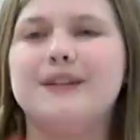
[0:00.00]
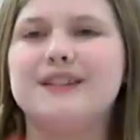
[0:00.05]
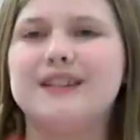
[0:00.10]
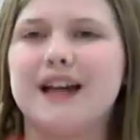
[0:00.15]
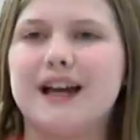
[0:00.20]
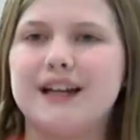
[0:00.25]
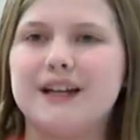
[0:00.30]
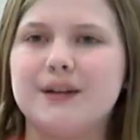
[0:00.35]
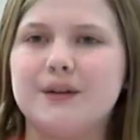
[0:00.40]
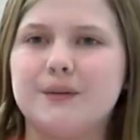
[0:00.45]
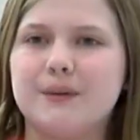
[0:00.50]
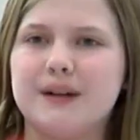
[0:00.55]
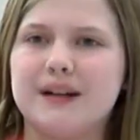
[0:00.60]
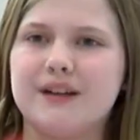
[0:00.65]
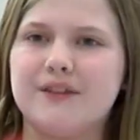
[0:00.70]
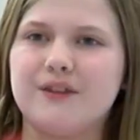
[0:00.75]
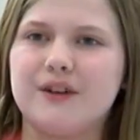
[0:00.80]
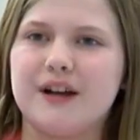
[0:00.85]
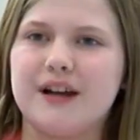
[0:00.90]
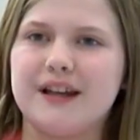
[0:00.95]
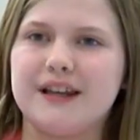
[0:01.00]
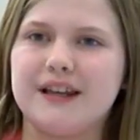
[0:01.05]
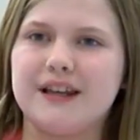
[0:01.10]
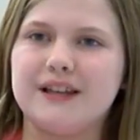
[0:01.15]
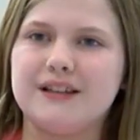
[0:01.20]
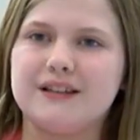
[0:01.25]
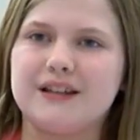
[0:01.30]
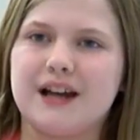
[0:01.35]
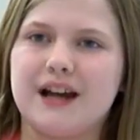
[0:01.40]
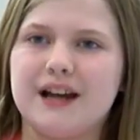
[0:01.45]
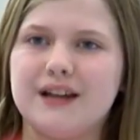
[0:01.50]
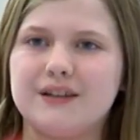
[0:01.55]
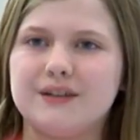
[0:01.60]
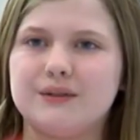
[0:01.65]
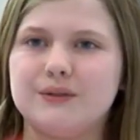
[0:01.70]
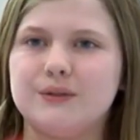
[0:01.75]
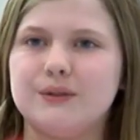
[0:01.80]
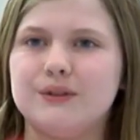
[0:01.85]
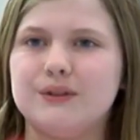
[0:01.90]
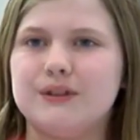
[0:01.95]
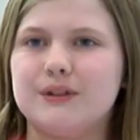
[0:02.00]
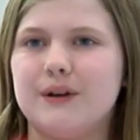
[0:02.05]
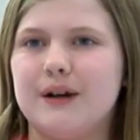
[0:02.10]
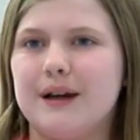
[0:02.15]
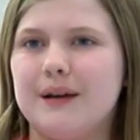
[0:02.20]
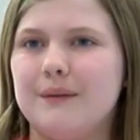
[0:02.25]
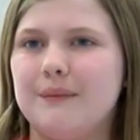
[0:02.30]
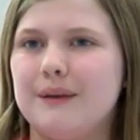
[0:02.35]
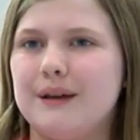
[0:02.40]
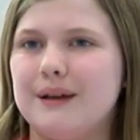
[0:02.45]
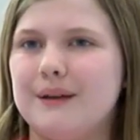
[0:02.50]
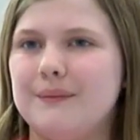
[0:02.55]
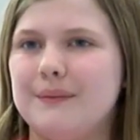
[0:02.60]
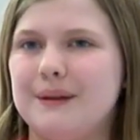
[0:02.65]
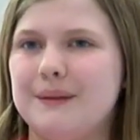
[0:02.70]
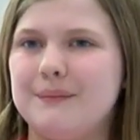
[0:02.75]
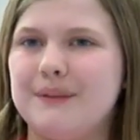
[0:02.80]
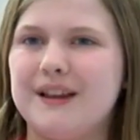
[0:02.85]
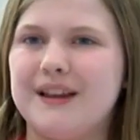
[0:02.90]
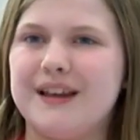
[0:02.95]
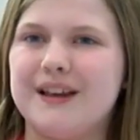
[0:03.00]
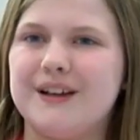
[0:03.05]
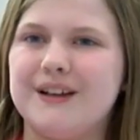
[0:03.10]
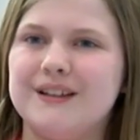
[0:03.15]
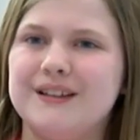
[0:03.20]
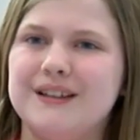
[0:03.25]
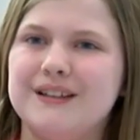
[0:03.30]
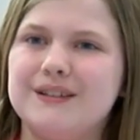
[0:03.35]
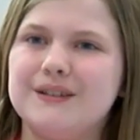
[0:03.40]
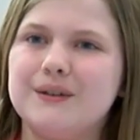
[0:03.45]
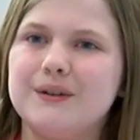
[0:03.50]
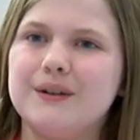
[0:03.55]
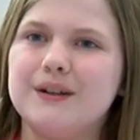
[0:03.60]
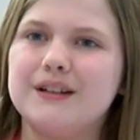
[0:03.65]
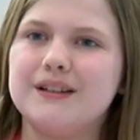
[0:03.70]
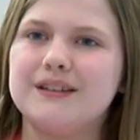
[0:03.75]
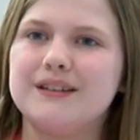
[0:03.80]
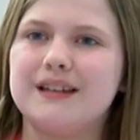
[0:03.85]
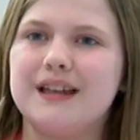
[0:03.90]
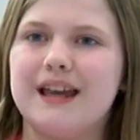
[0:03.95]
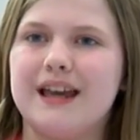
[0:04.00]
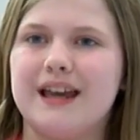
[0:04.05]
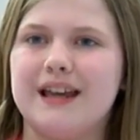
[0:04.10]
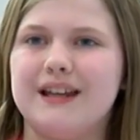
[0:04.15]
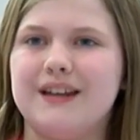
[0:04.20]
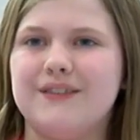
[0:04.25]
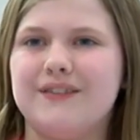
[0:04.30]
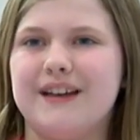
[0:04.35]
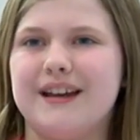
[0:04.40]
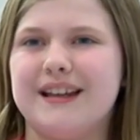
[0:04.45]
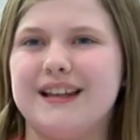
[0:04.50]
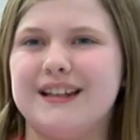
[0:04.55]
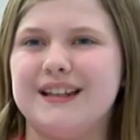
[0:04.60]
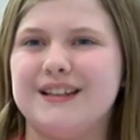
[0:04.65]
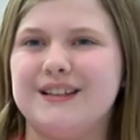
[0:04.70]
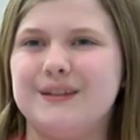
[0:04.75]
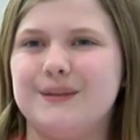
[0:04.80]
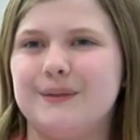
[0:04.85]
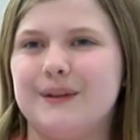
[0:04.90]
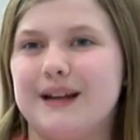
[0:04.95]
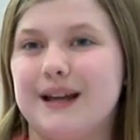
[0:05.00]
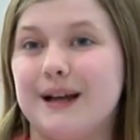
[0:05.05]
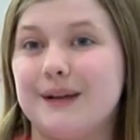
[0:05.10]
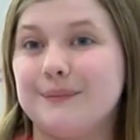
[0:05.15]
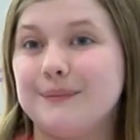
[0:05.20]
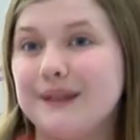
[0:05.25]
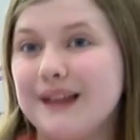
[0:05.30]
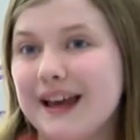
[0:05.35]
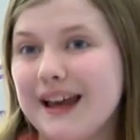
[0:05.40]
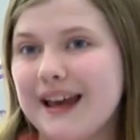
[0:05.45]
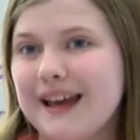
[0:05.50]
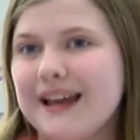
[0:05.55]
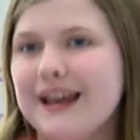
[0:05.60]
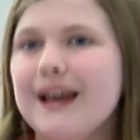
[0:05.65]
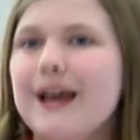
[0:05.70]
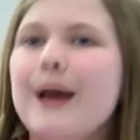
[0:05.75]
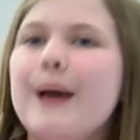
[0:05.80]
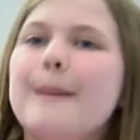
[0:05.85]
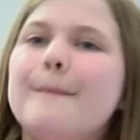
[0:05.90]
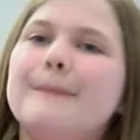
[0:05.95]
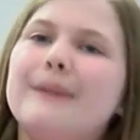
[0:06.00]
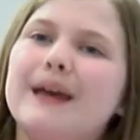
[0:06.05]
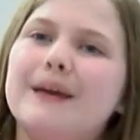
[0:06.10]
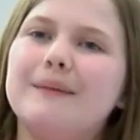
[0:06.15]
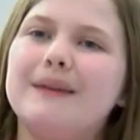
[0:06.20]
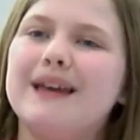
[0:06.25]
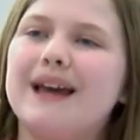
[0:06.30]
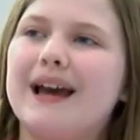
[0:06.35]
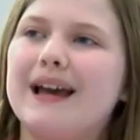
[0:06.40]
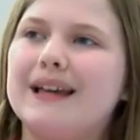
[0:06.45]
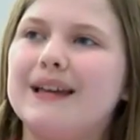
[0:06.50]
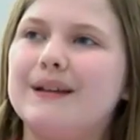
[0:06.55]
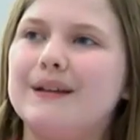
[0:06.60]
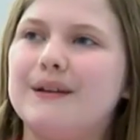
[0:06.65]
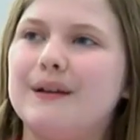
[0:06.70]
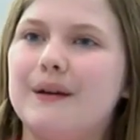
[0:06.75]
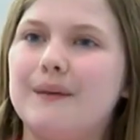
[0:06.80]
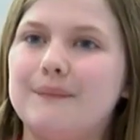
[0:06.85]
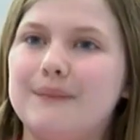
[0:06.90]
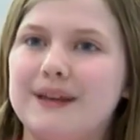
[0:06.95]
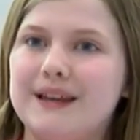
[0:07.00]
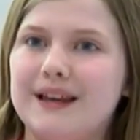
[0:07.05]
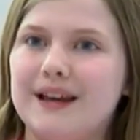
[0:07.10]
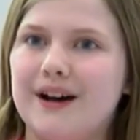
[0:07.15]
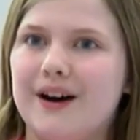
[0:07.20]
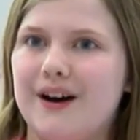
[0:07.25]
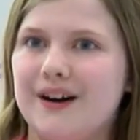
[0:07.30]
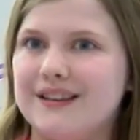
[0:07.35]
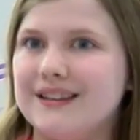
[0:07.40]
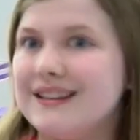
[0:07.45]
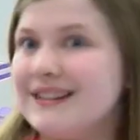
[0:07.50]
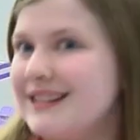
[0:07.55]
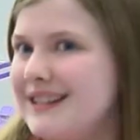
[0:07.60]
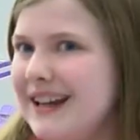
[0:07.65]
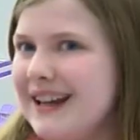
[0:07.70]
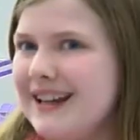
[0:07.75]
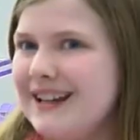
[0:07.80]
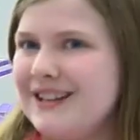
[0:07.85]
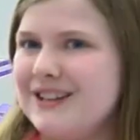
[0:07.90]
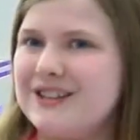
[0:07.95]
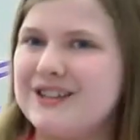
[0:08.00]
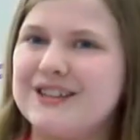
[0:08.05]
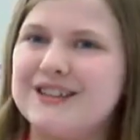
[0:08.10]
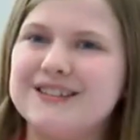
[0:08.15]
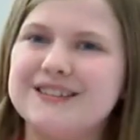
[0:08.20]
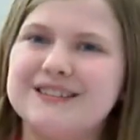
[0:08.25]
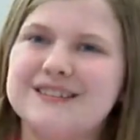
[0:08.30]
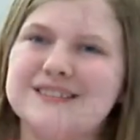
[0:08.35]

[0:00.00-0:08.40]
excited whenever I get into high school, so I'm going to be playing on these courts. And if I get into one-act play, maybe I can be on the stage.